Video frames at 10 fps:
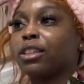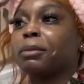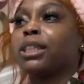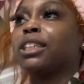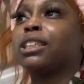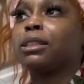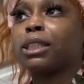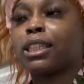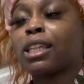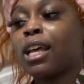mean
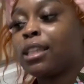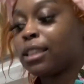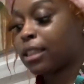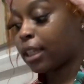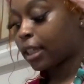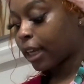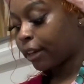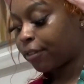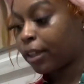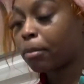TikToks, TikToks. I got
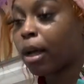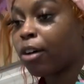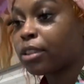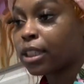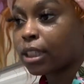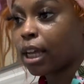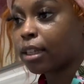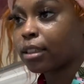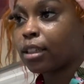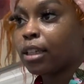a fanball TikToks
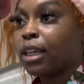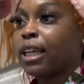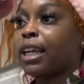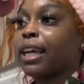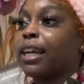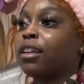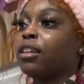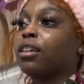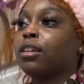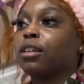and I got a
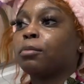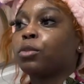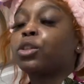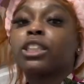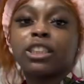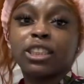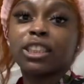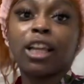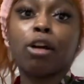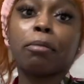um, Christian
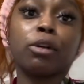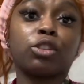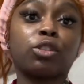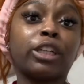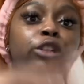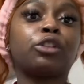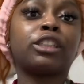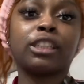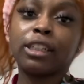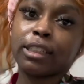TikTok. I post straight
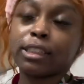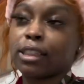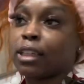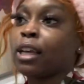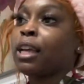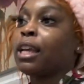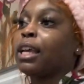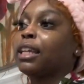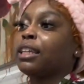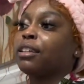Christian content.
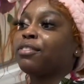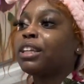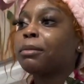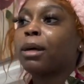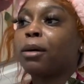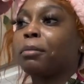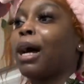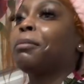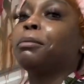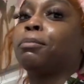And then the fan but I
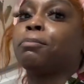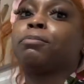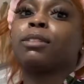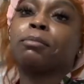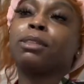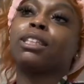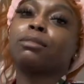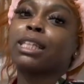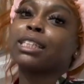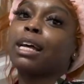be, but
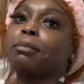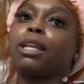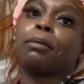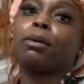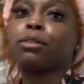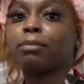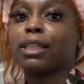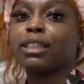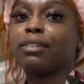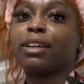sometimes I be like post
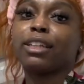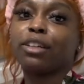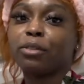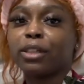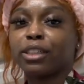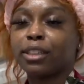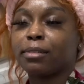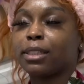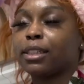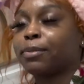myself out of nowhere. You know what I'm
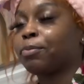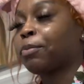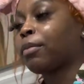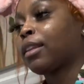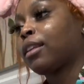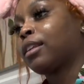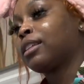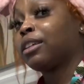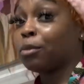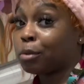saying?
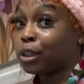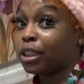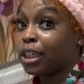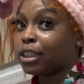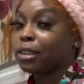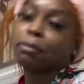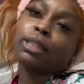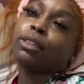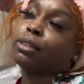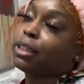Self appreciation. But
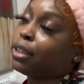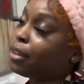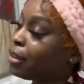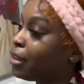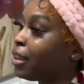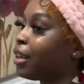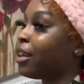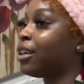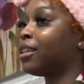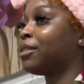anyways,
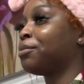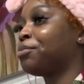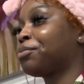um